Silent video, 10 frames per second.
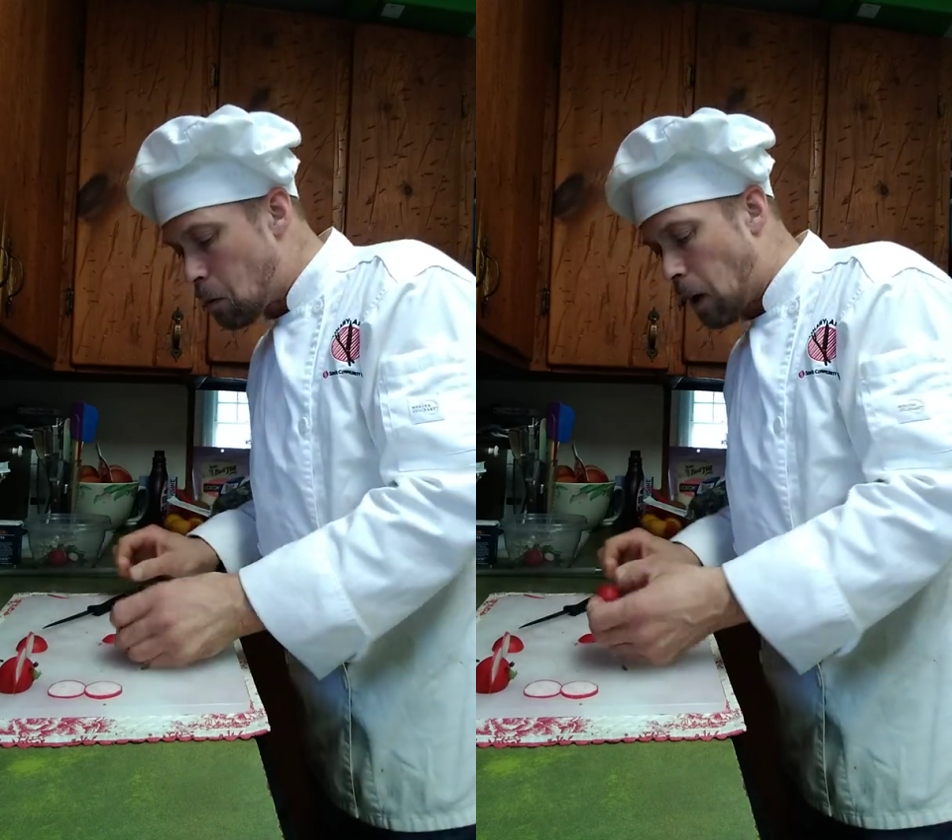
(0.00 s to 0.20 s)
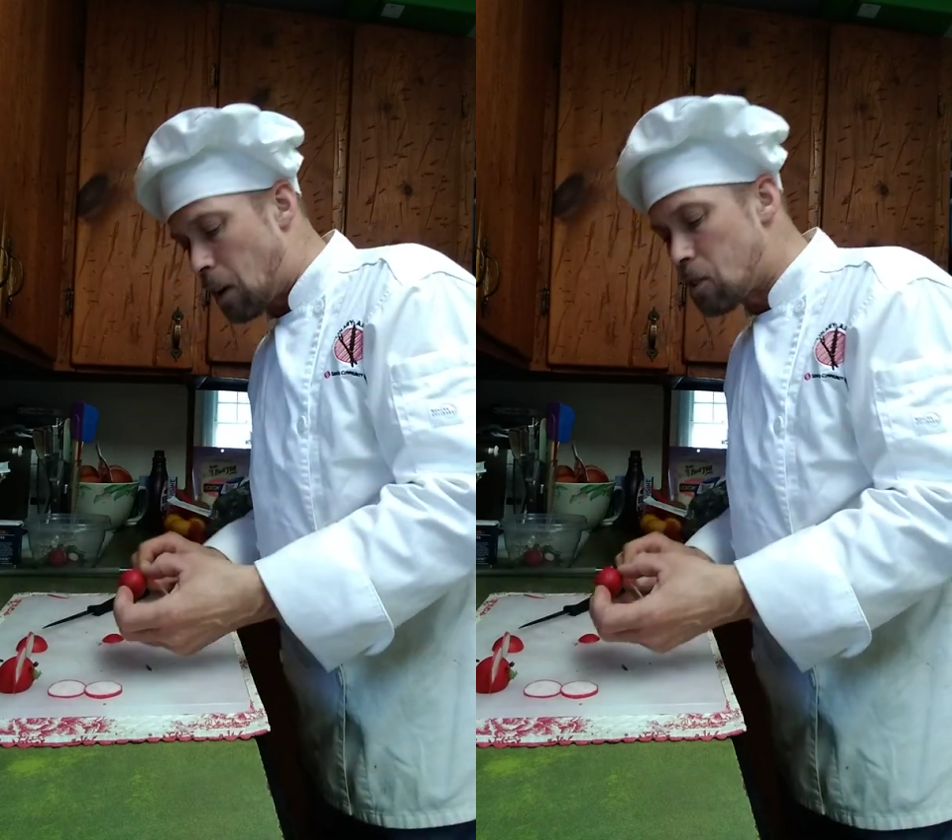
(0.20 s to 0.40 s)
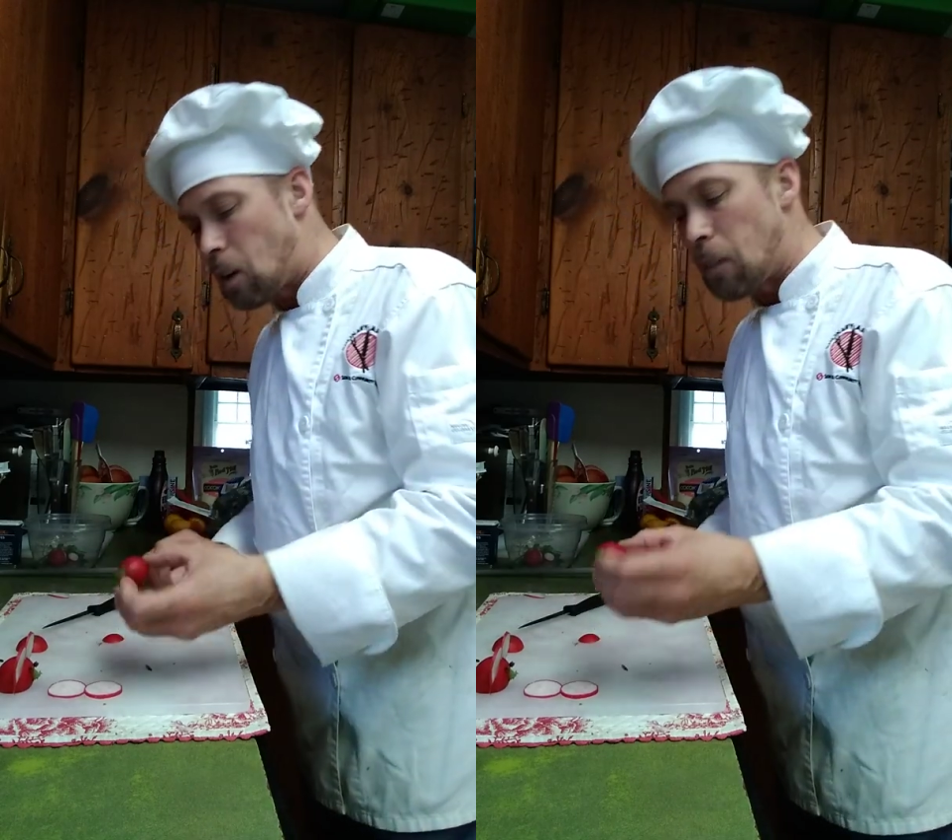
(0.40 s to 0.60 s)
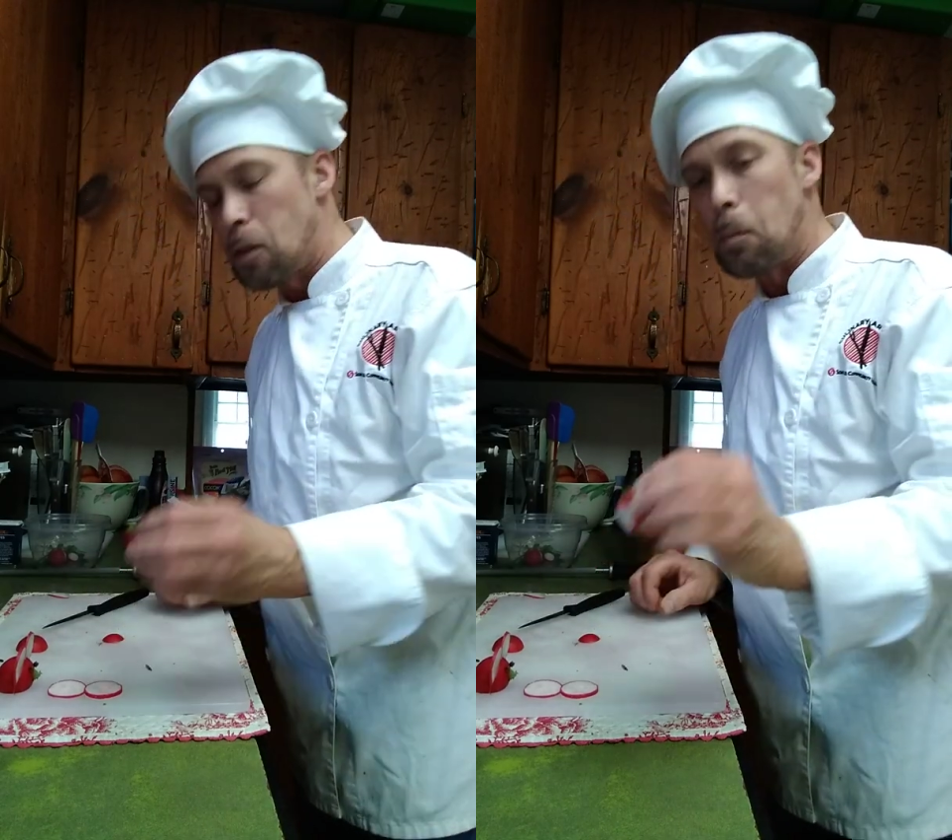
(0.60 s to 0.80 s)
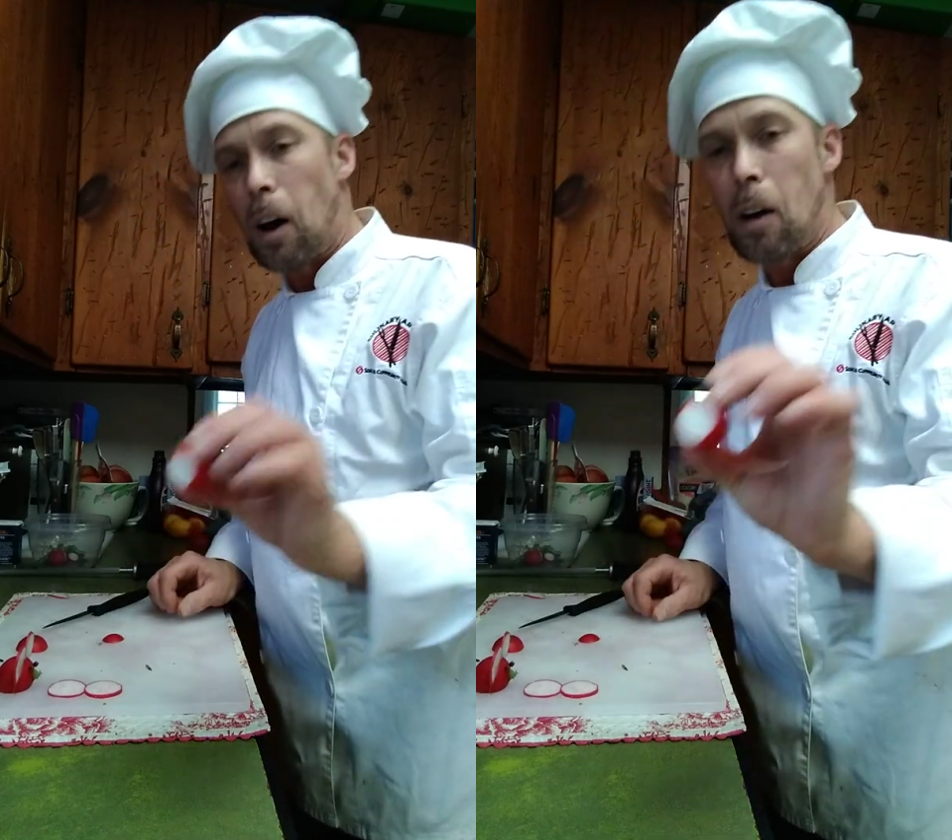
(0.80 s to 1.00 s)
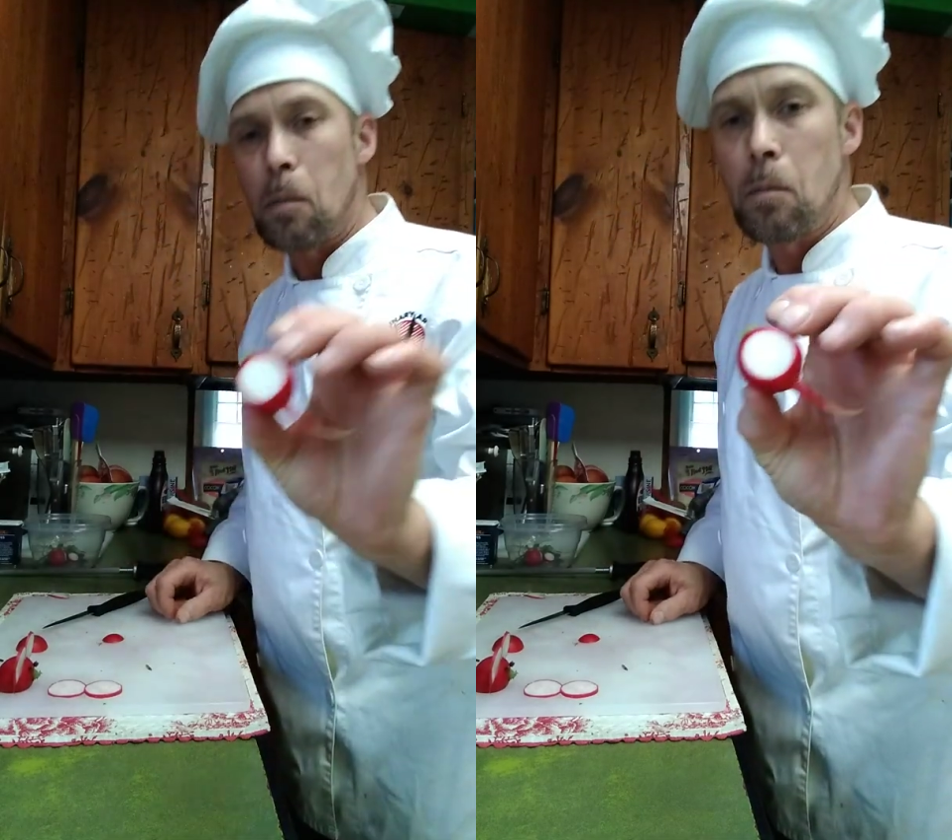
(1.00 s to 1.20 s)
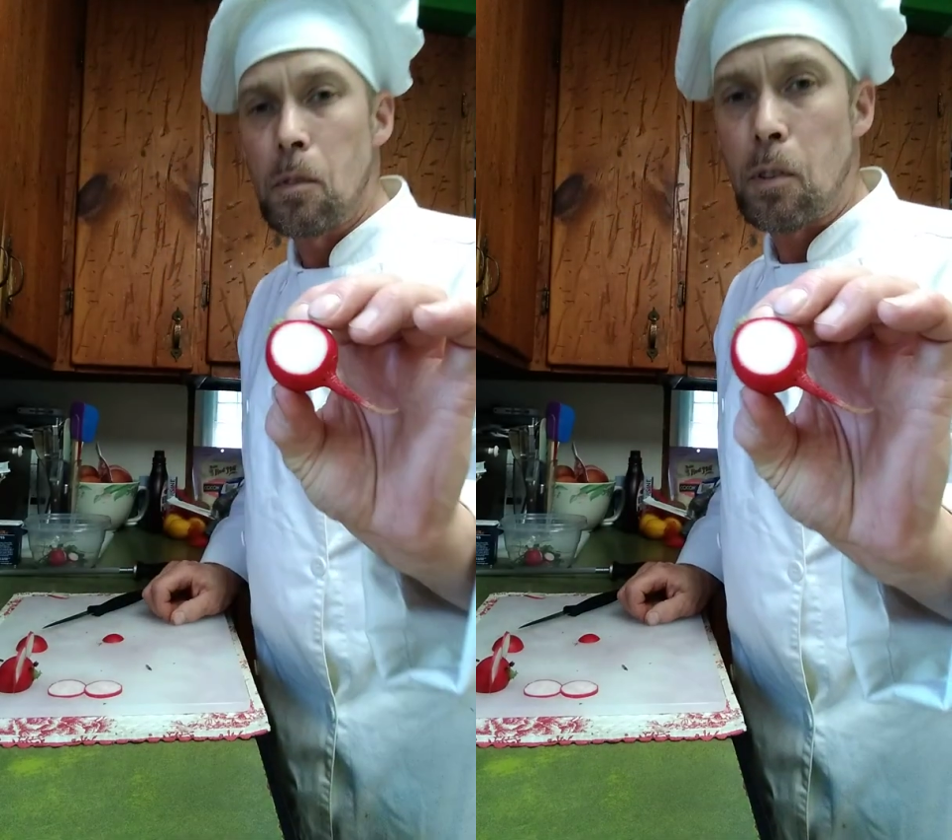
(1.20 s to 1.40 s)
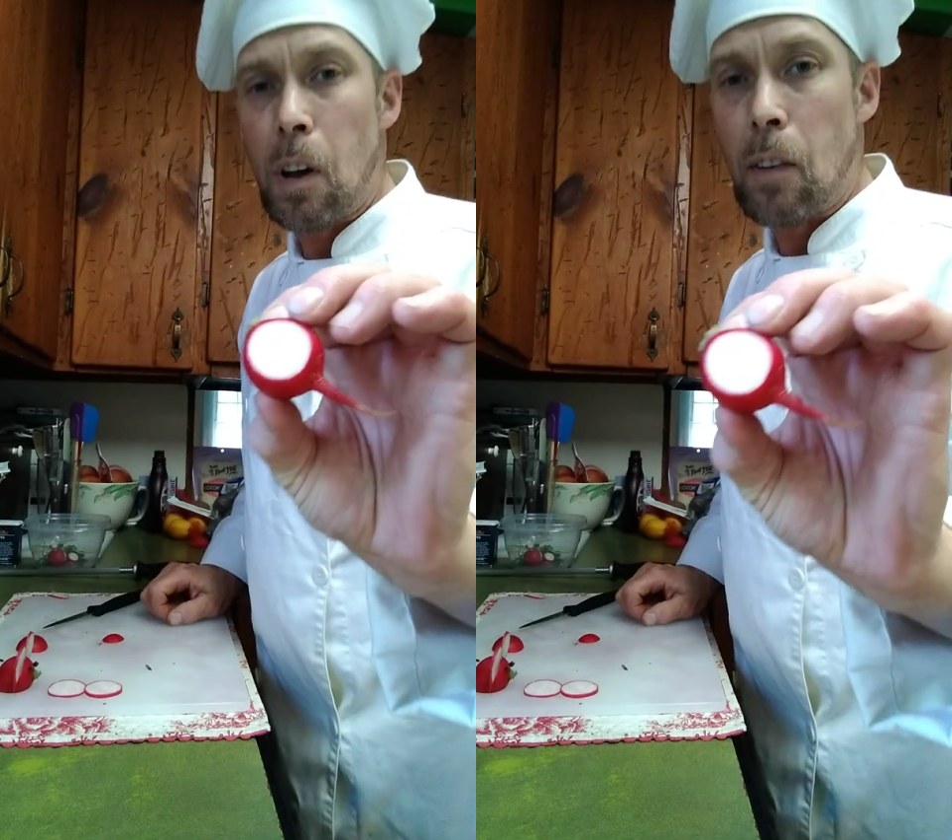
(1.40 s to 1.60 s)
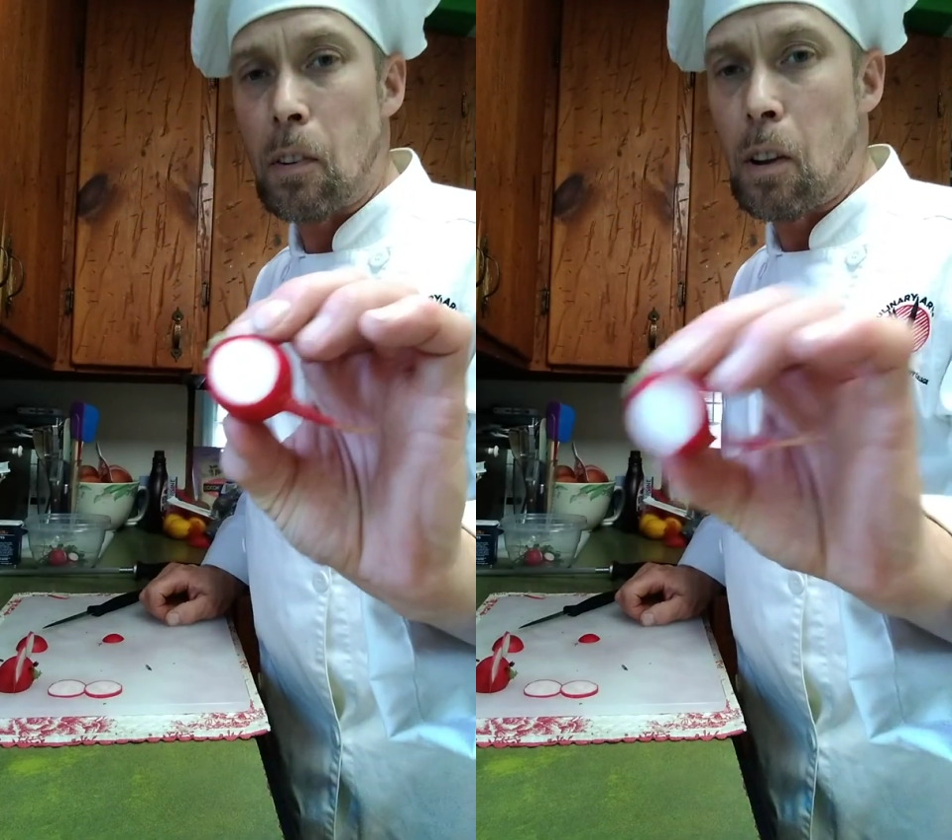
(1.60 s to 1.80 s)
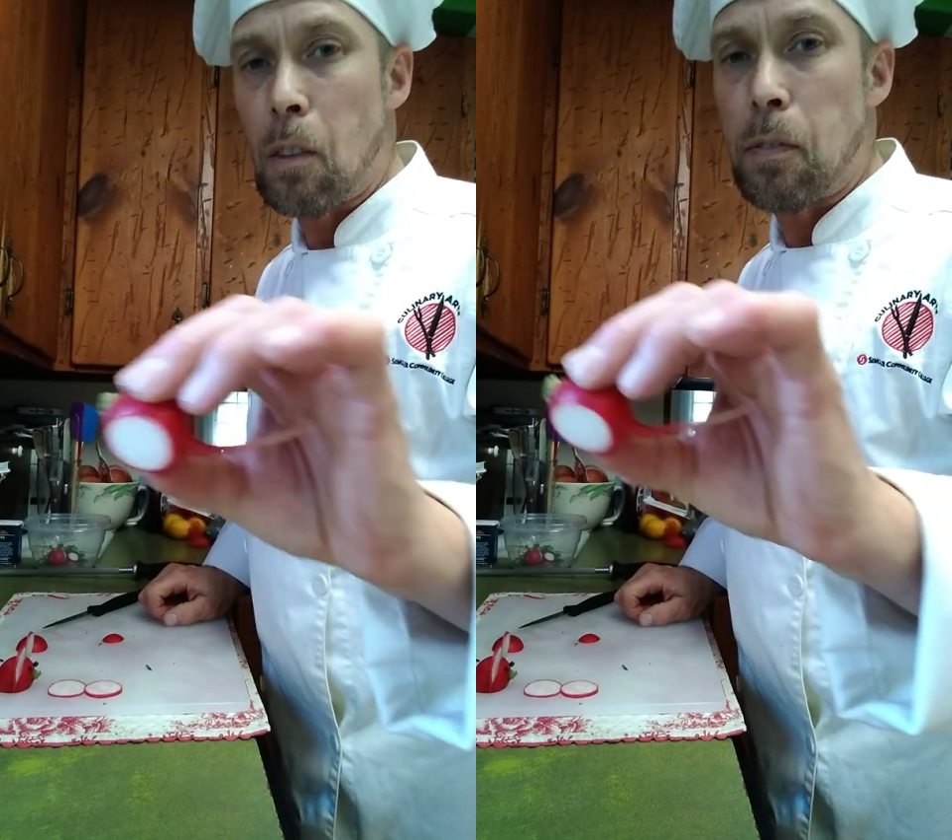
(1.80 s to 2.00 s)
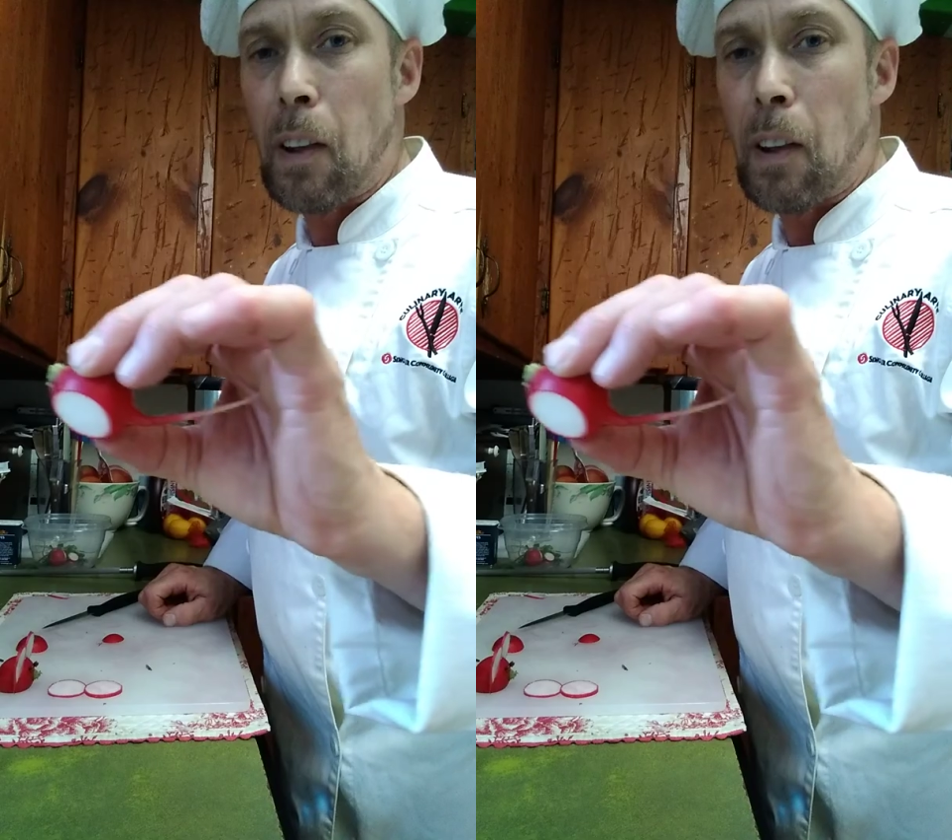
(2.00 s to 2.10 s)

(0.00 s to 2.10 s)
radish off the bottom, so you have a little